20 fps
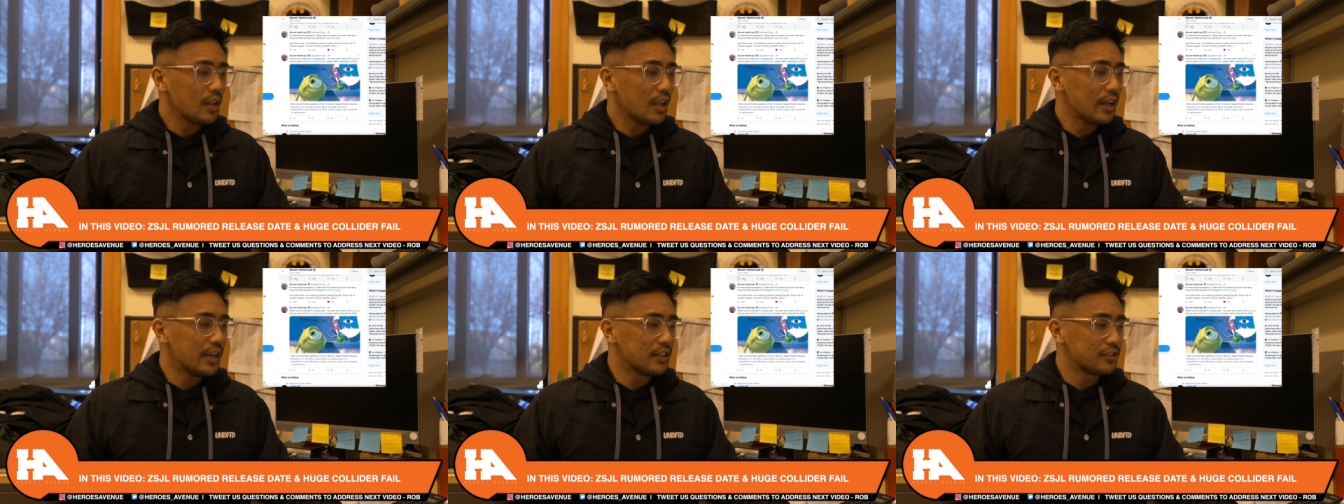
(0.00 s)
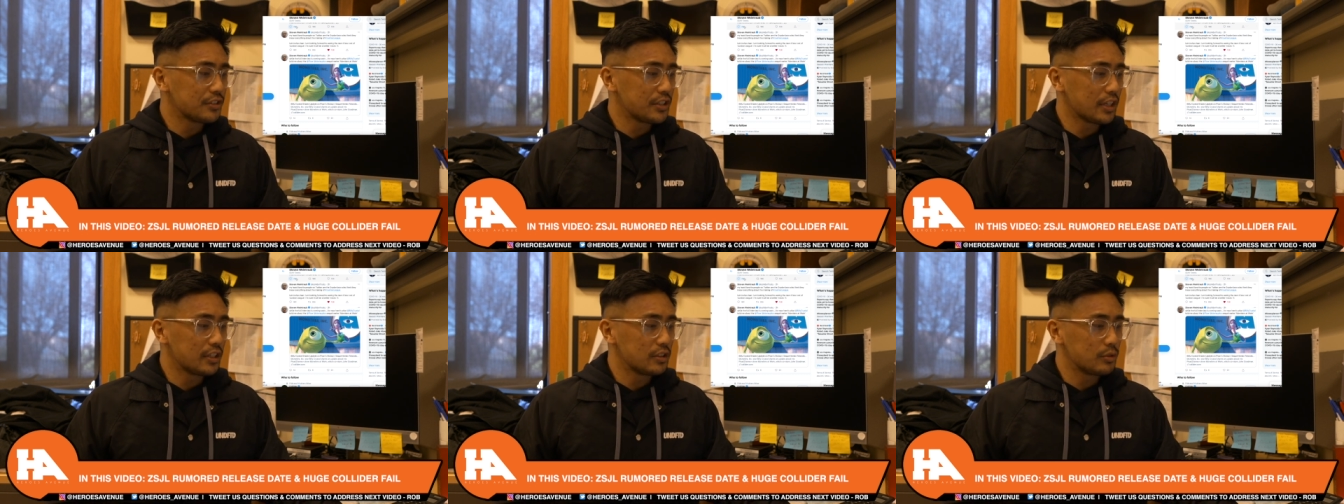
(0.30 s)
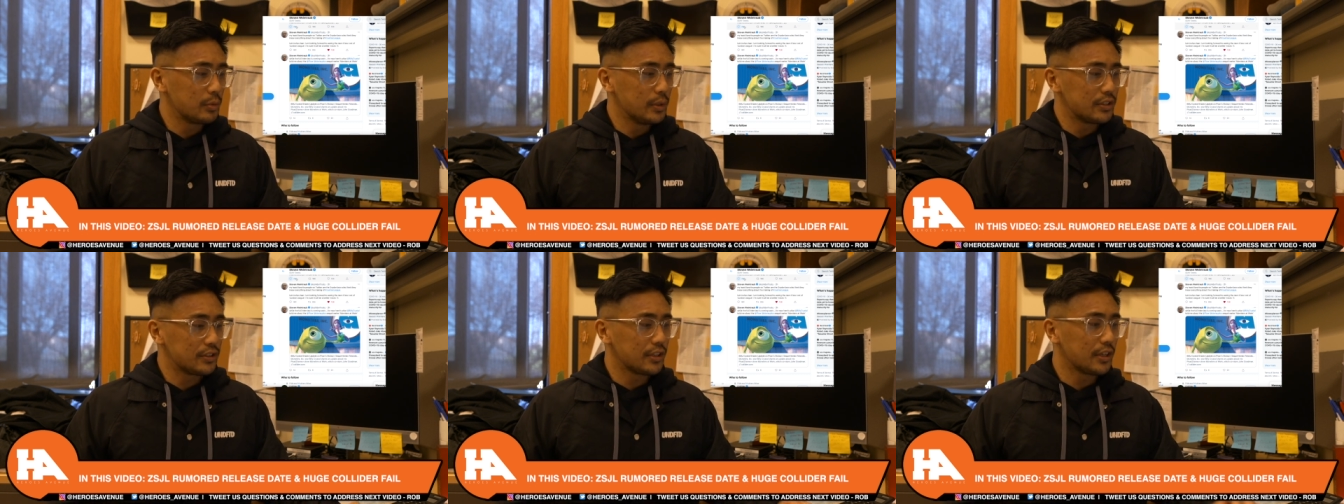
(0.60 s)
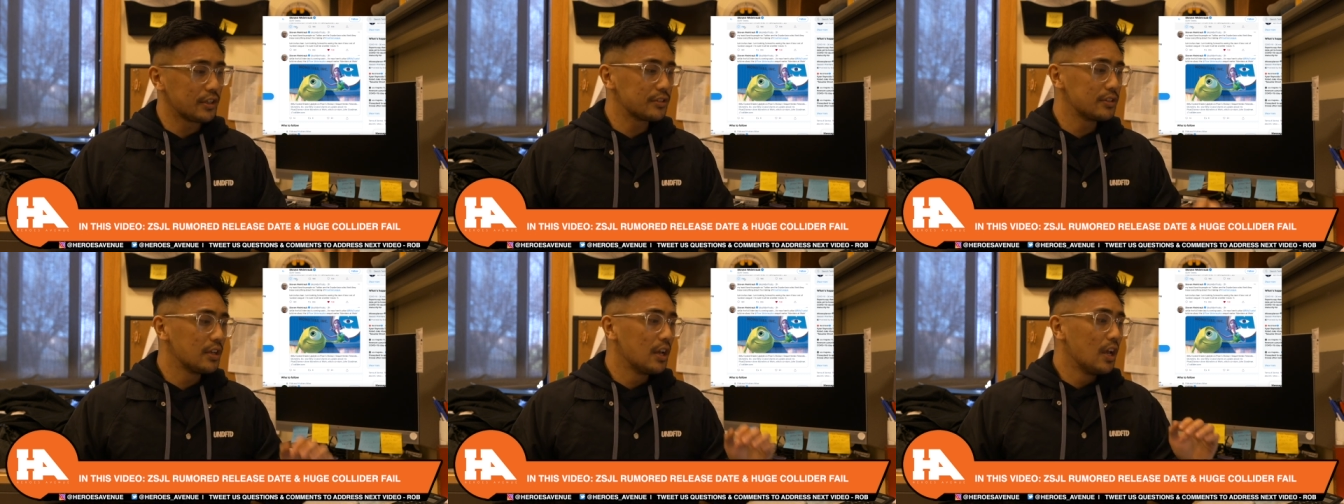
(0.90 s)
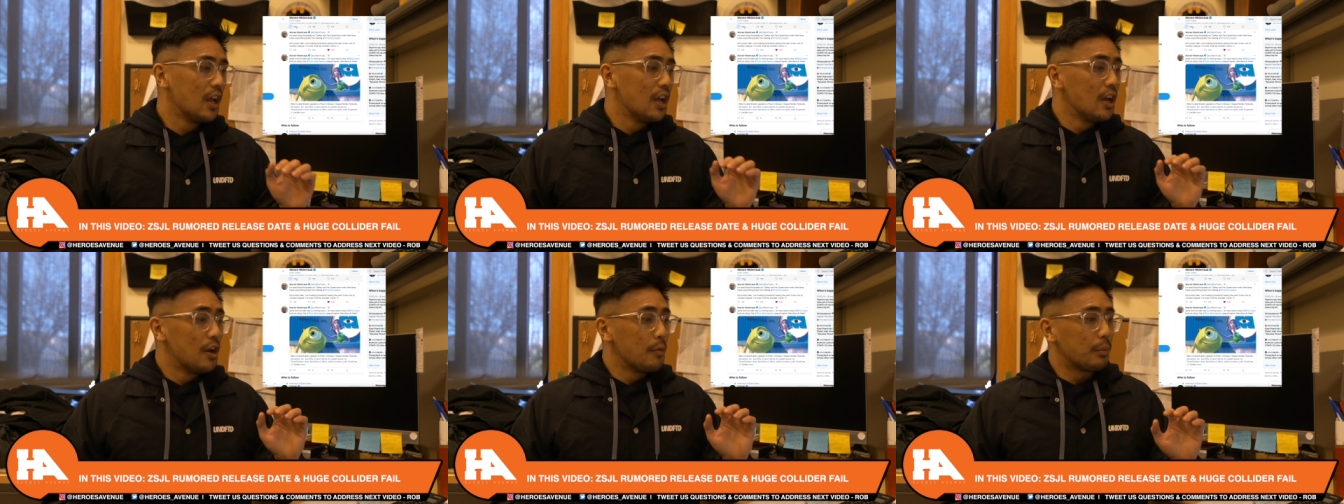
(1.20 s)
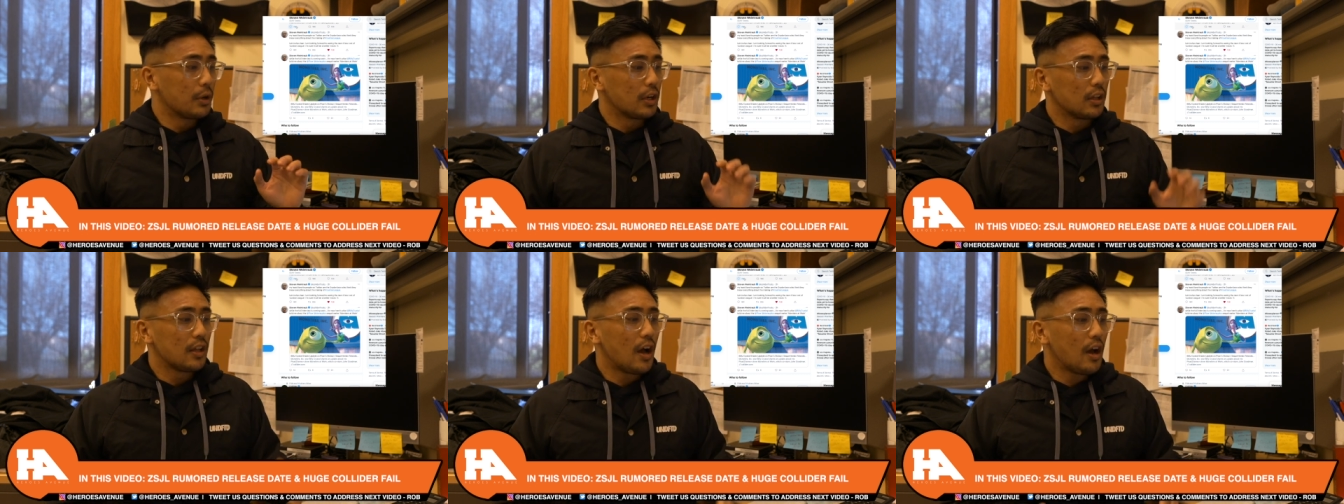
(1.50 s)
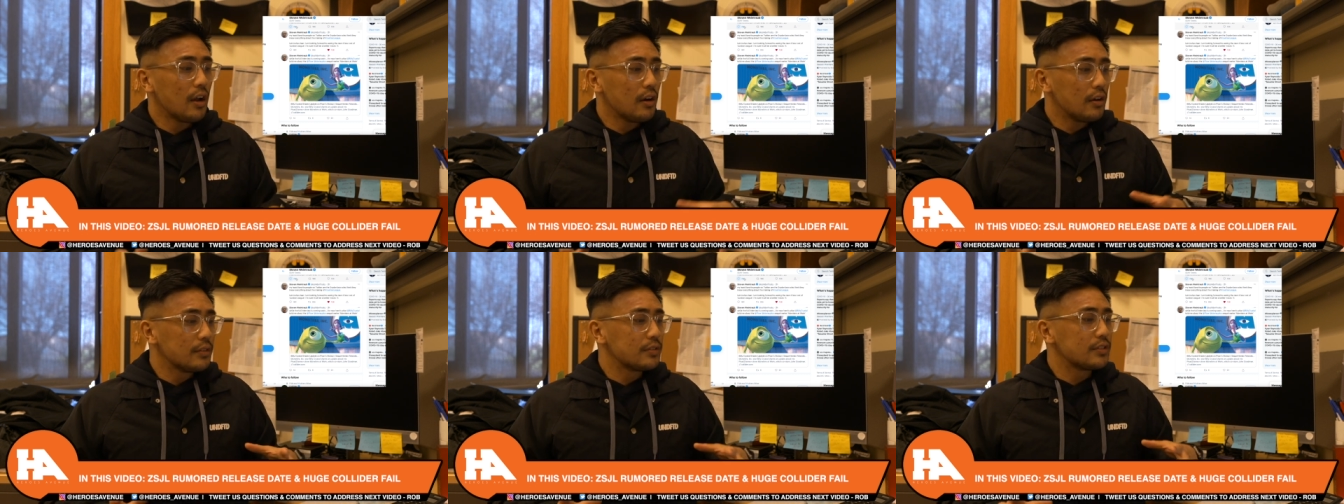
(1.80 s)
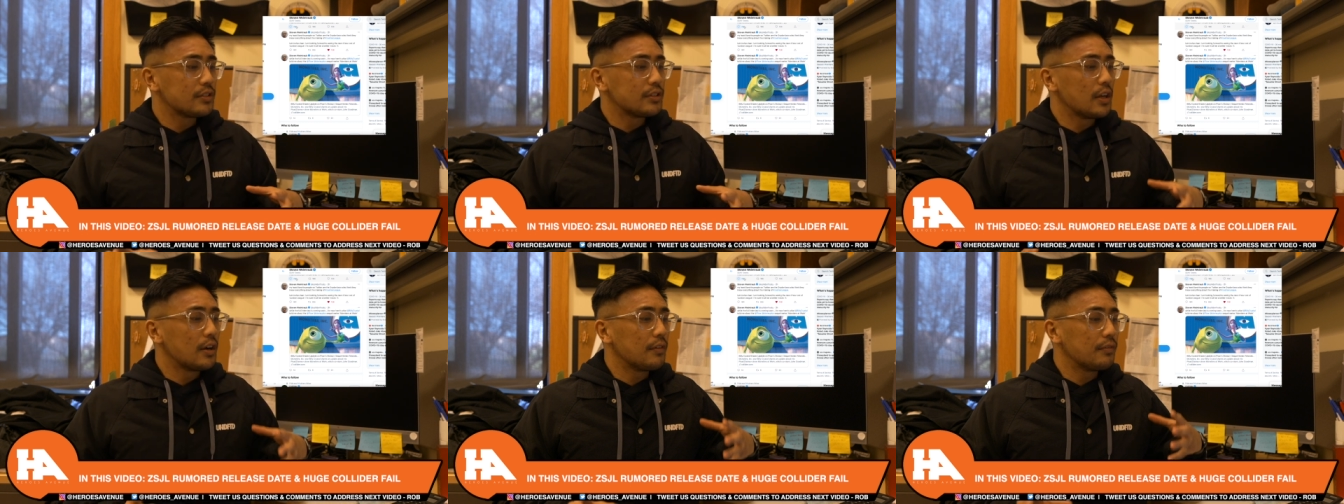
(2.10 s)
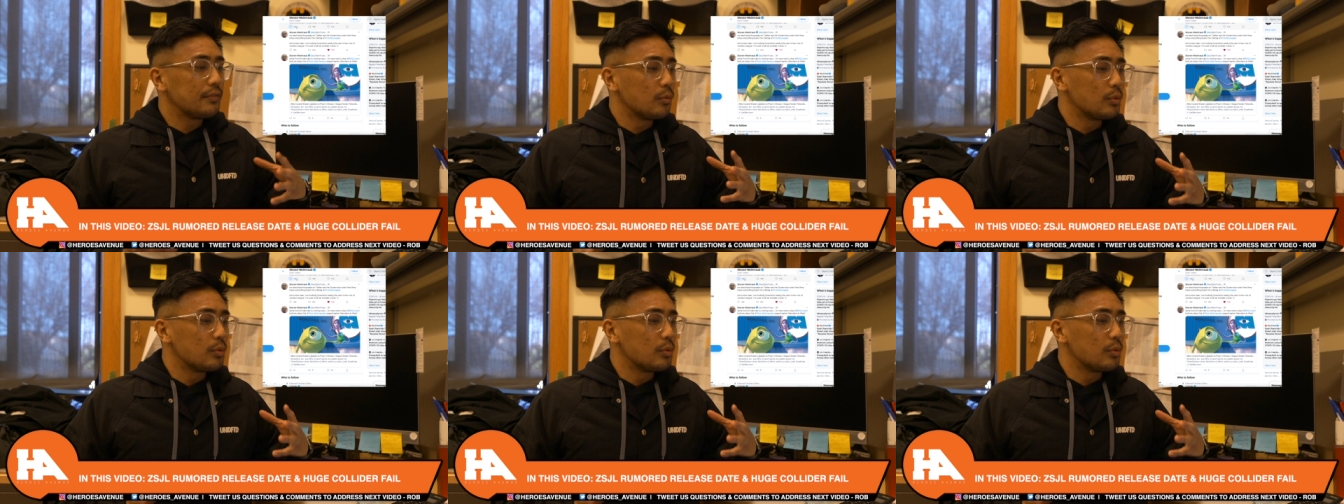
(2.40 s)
And his second tweet says, but a lot of stuff